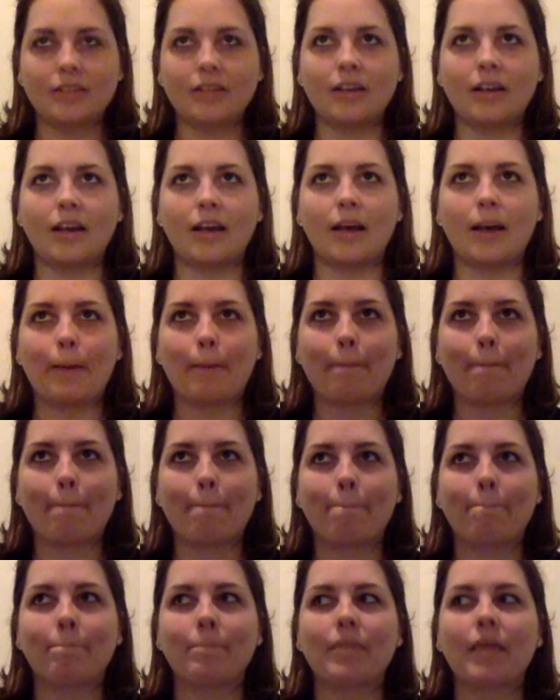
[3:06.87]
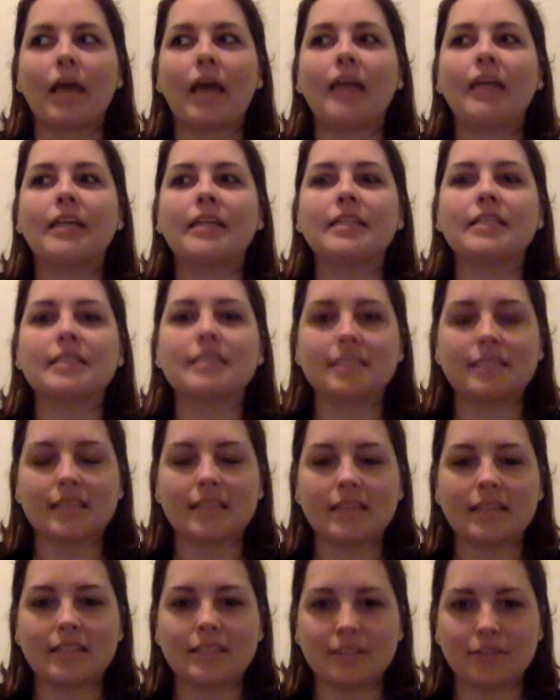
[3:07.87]
I can
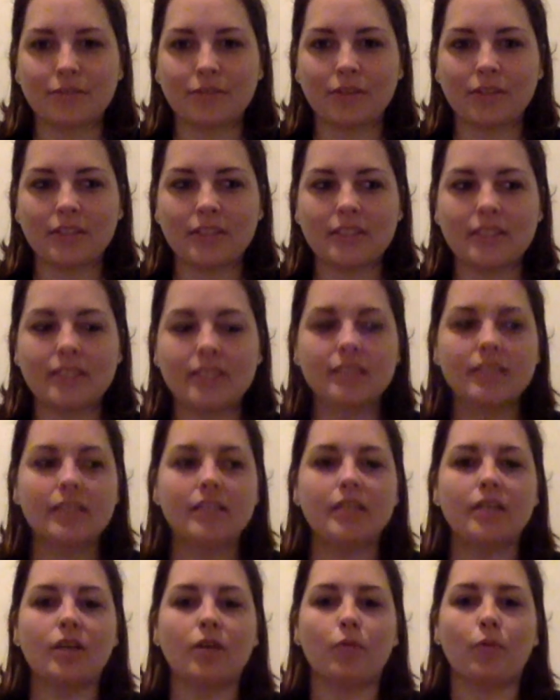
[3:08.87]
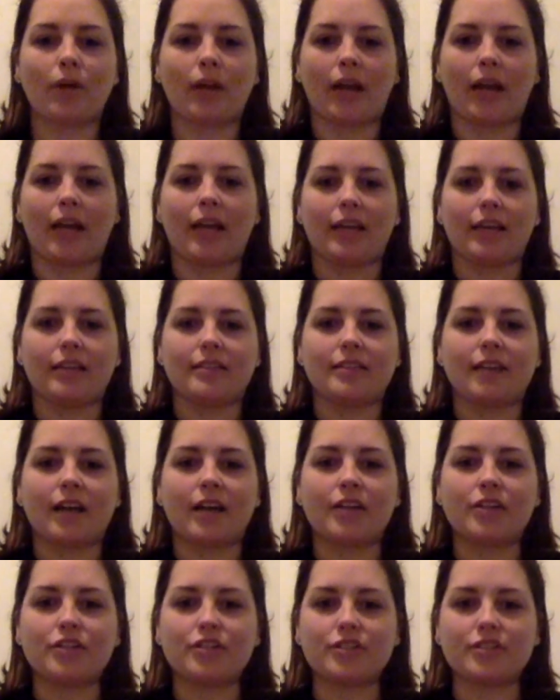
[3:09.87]
see a difference when I
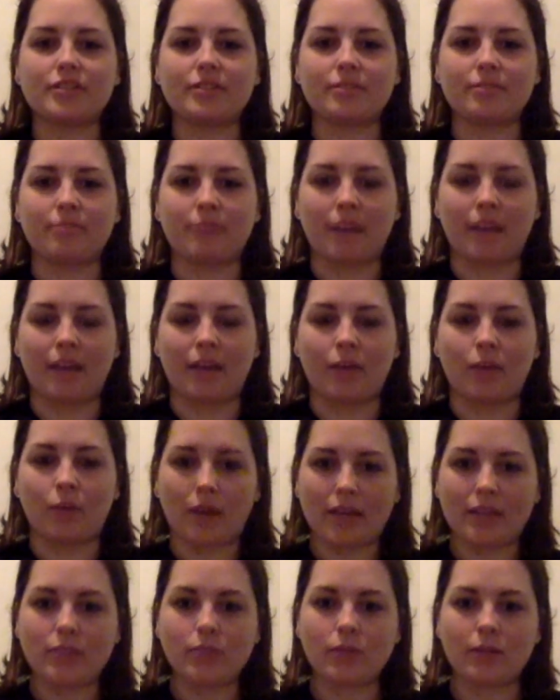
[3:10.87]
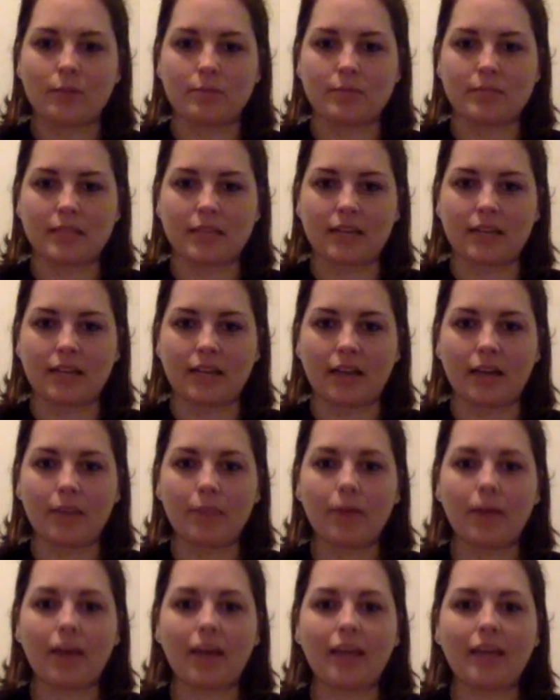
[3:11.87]
touch my waist when I'm standing up.
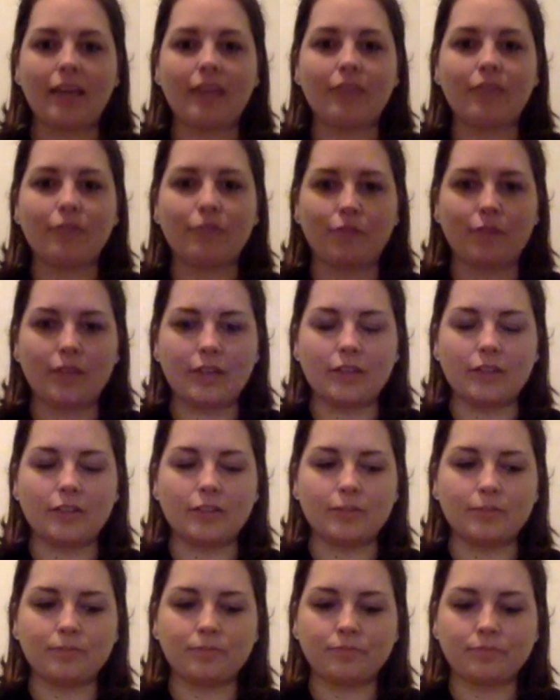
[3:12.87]
I can feel